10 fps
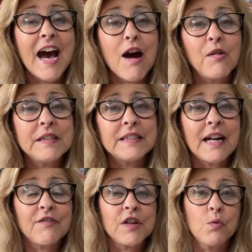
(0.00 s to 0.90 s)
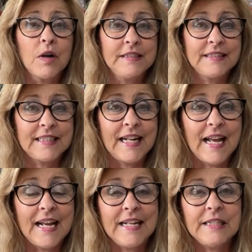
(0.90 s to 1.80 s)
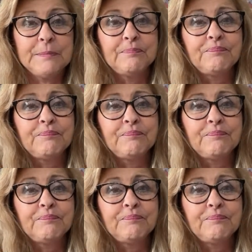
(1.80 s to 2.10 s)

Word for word: How is everyone today?